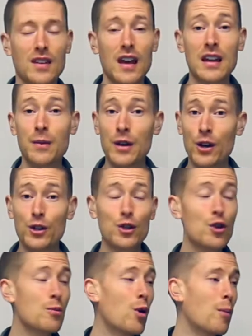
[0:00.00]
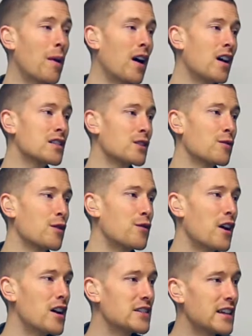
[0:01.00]
And then we've got 2 more bars of the
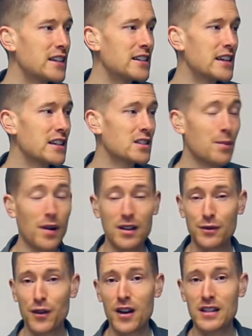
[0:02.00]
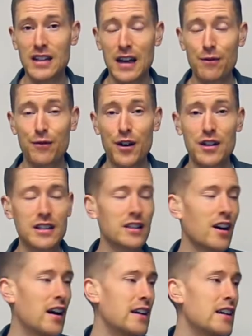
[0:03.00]
first ending, so bars 38 and
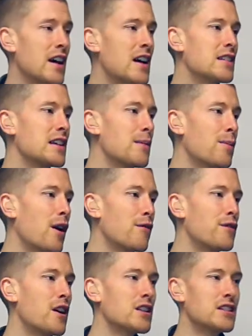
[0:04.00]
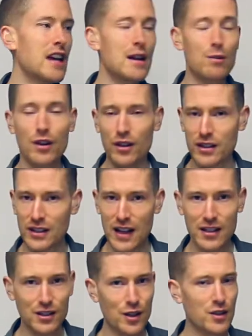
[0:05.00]
39. So in bar 38, we've got
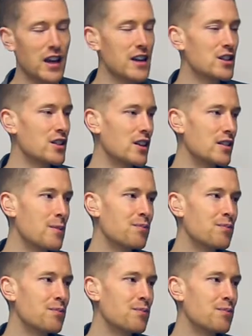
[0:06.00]
slash notation,